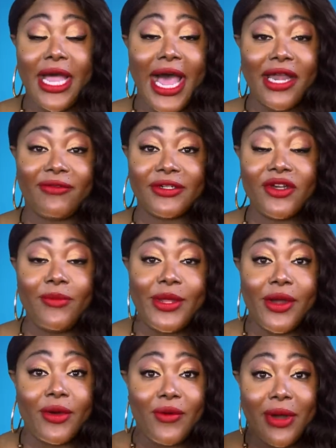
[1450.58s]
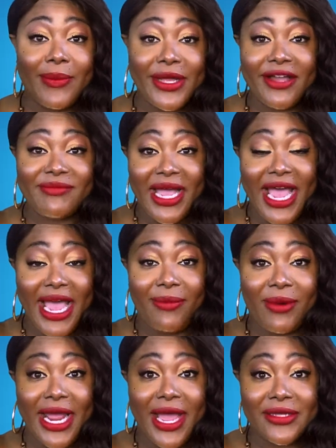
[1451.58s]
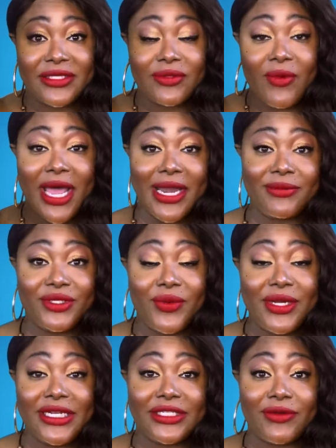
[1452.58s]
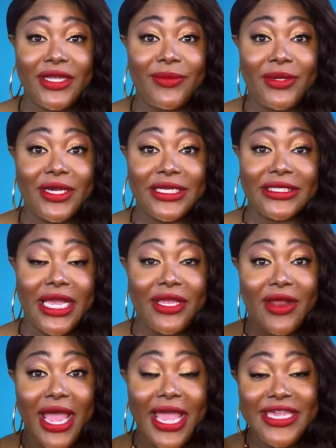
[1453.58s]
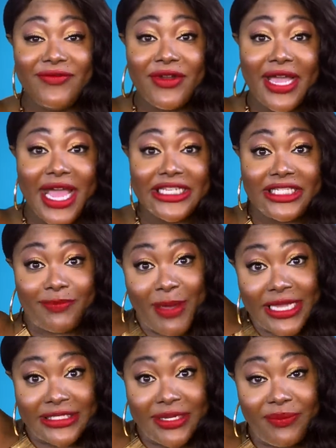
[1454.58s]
Oliver told me don't go above my eyebrows while I'm doing this right here because, you know, even though I got space